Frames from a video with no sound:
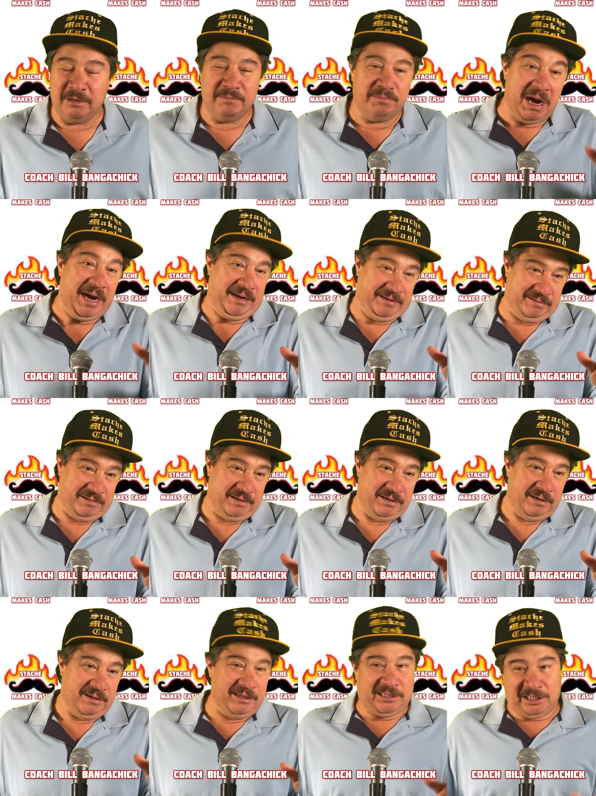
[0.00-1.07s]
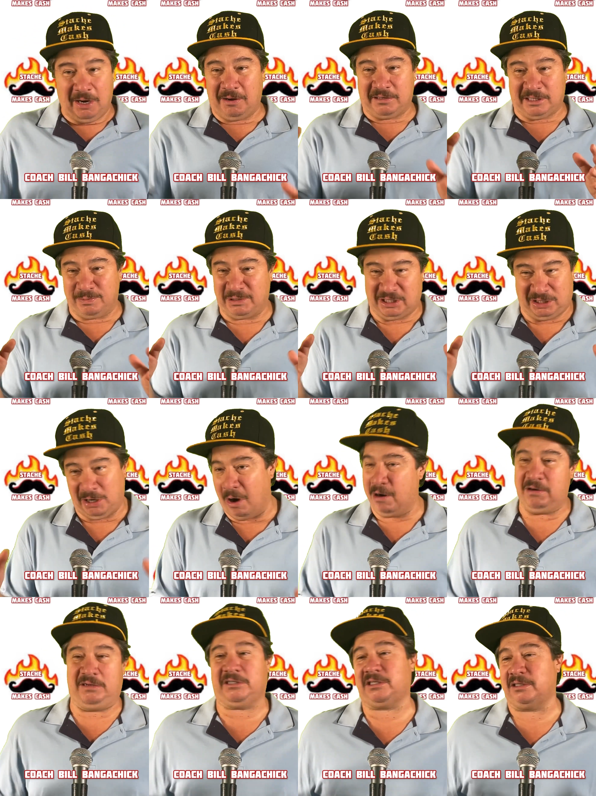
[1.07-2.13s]
But let's talk some
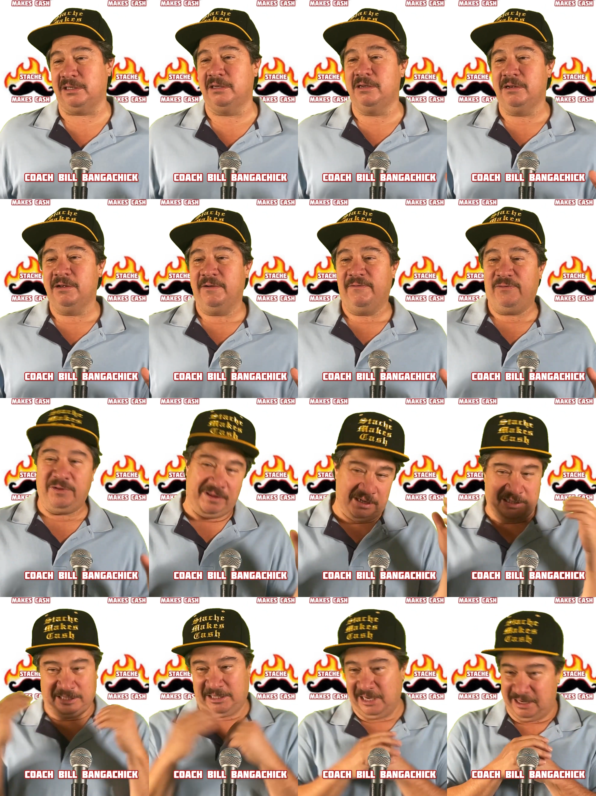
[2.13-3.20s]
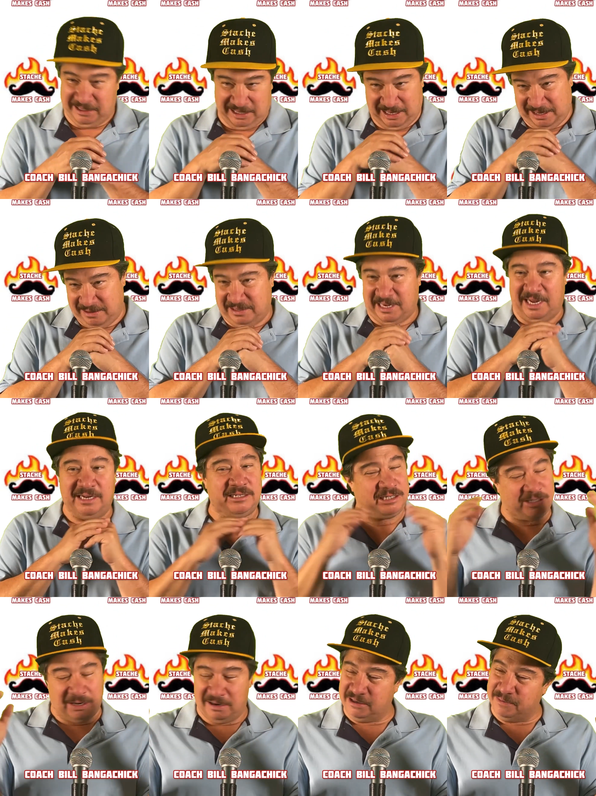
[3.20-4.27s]
starts for this Sunday, okay?
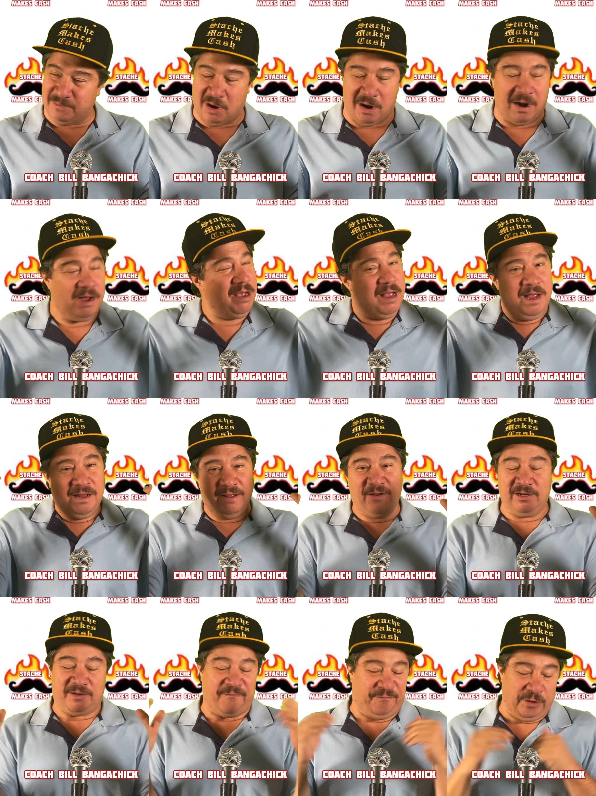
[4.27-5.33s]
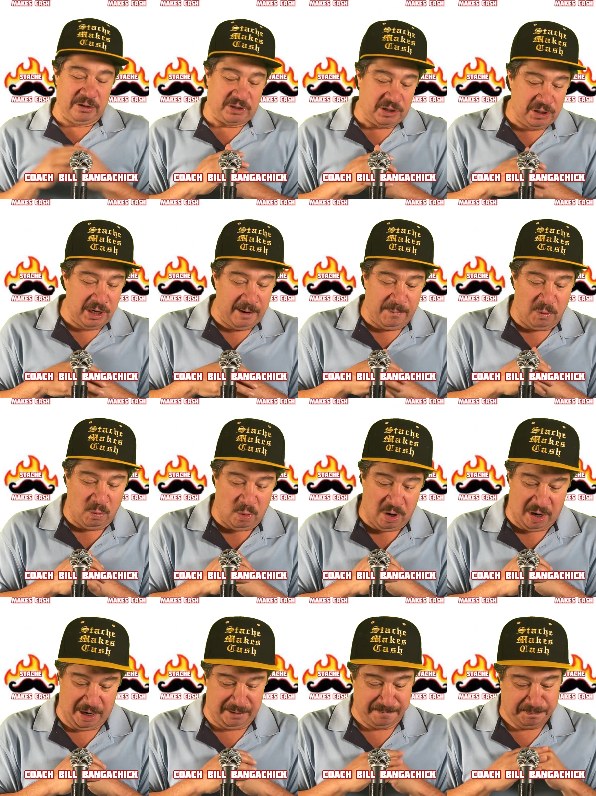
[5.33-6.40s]
Starting tomorrow. Listen, first, number
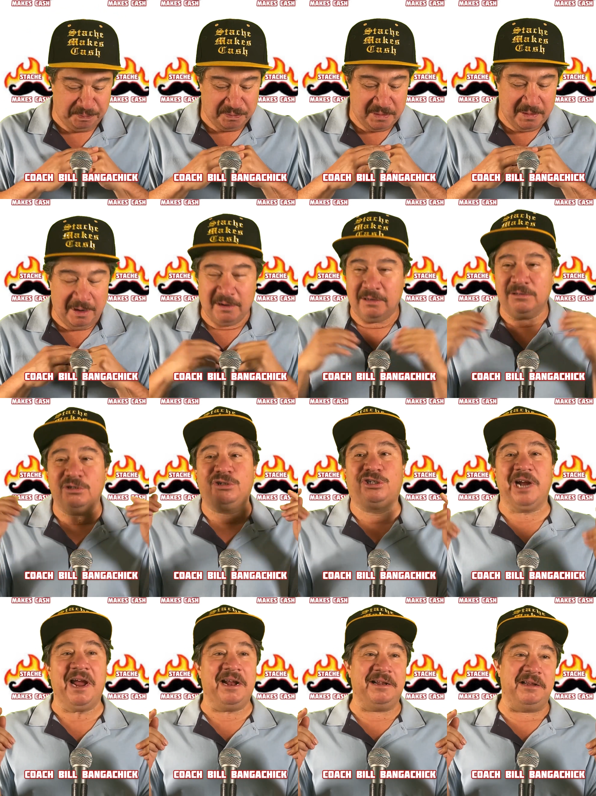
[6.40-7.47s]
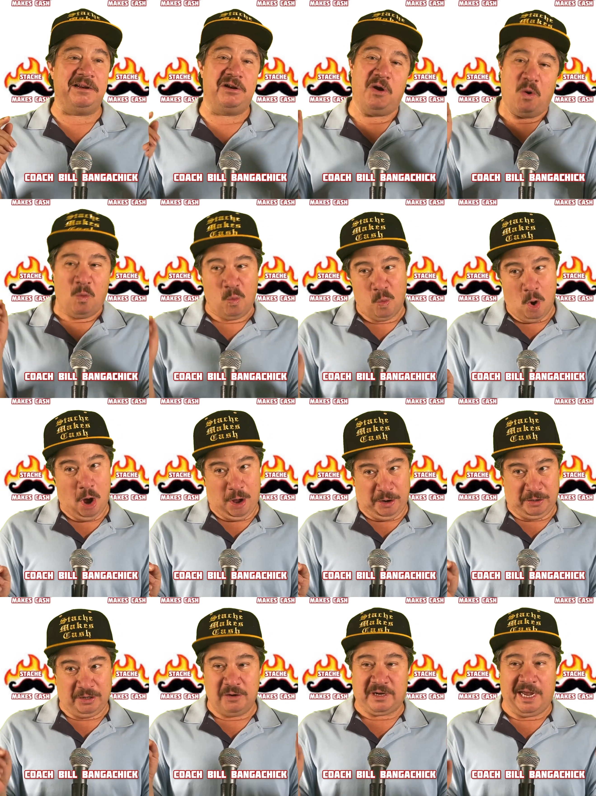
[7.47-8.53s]
one, Jaylen
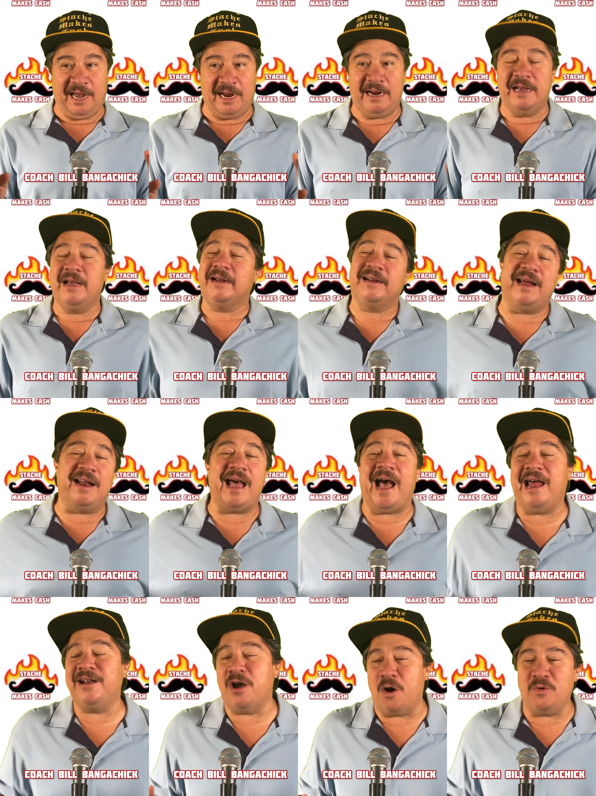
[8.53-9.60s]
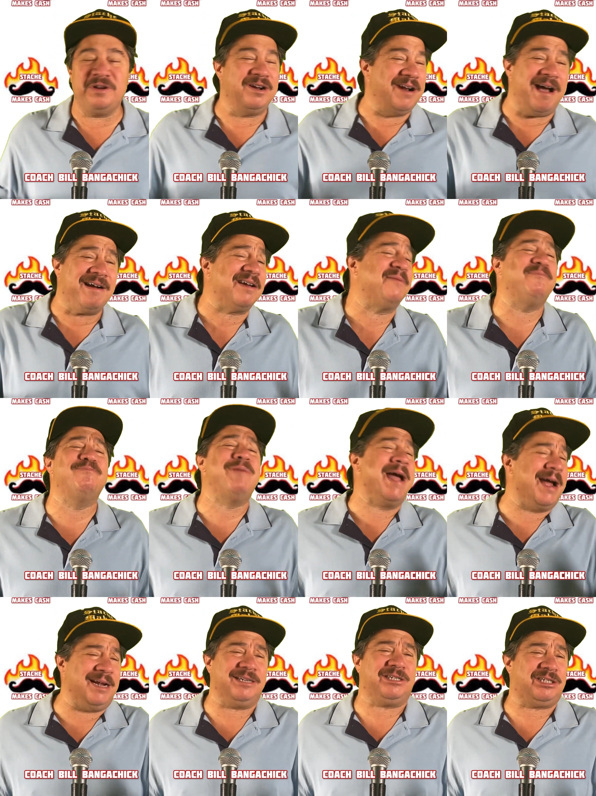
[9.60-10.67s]
Waddle, okay? Now, I know you're not going to
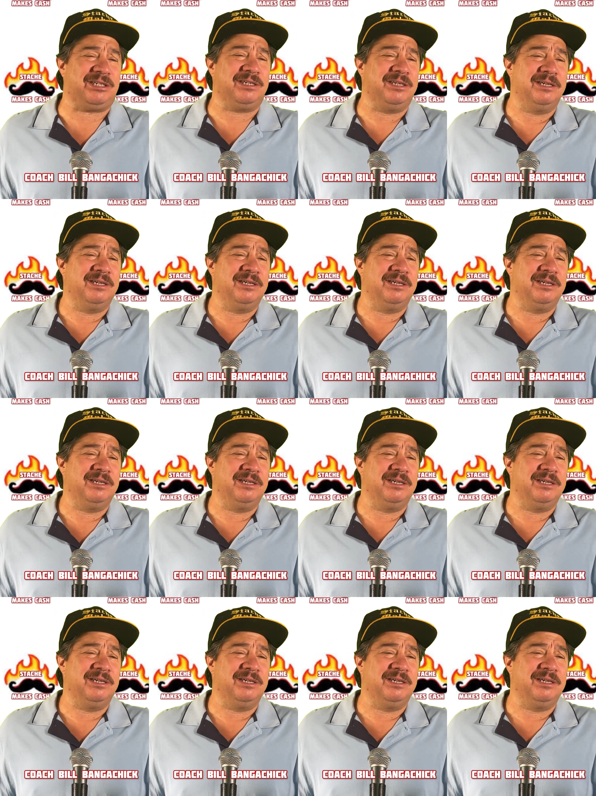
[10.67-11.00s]
bench